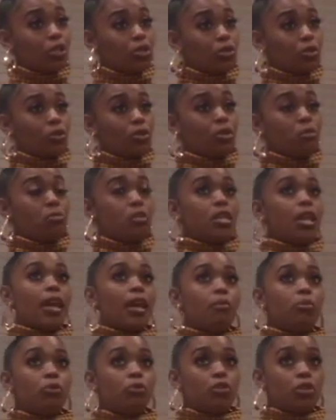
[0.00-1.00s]
So to be
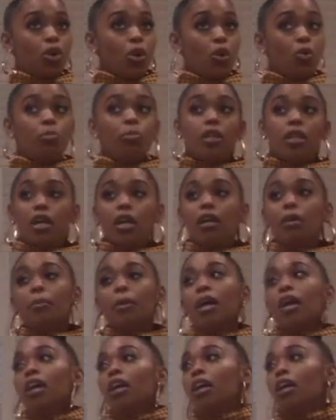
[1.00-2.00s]
able to open
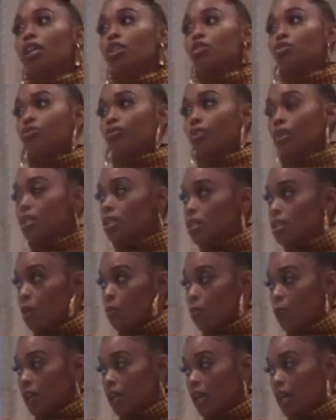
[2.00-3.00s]
up and trust
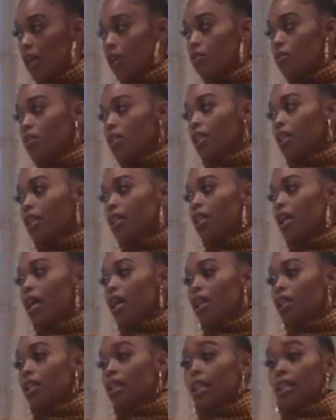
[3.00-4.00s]
someone else and
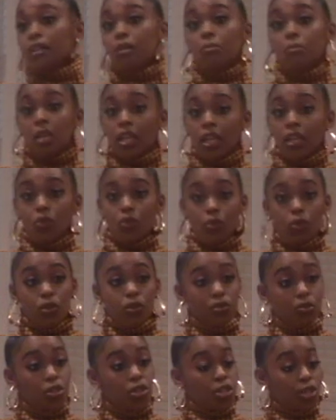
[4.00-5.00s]
let them in
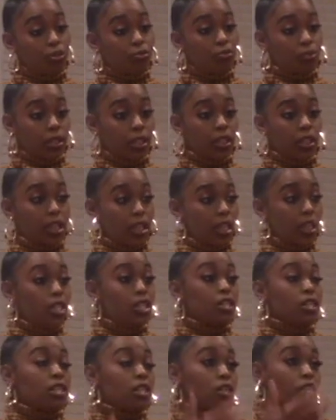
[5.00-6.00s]
on who she
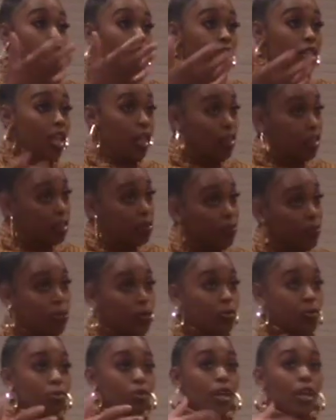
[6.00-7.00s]
really is and understand them for
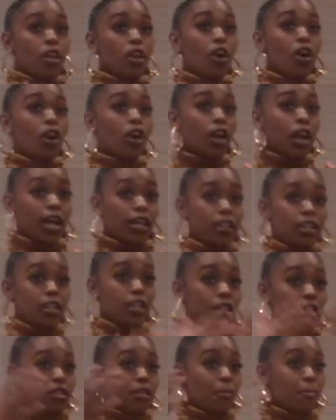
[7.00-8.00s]
who they are, I
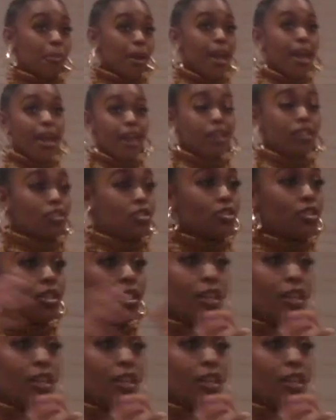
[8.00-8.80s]
think it's a match.